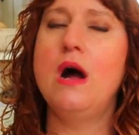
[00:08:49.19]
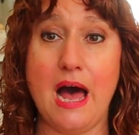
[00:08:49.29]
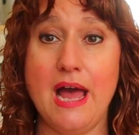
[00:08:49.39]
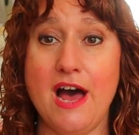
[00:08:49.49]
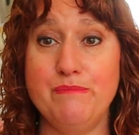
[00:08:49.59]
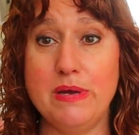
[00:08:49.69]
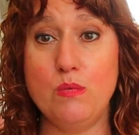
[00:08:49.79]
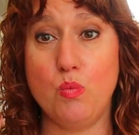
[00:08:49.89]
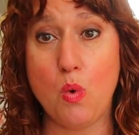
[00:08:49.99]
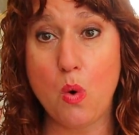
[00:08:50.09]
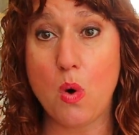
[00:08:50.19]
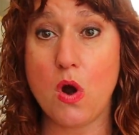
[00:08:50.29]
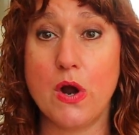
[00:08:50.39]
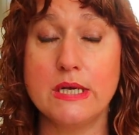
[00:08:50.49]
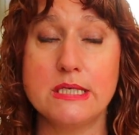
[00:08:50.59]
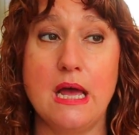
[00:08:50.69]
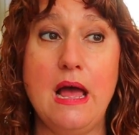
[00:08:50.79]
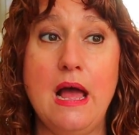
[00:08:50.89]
I have been warned,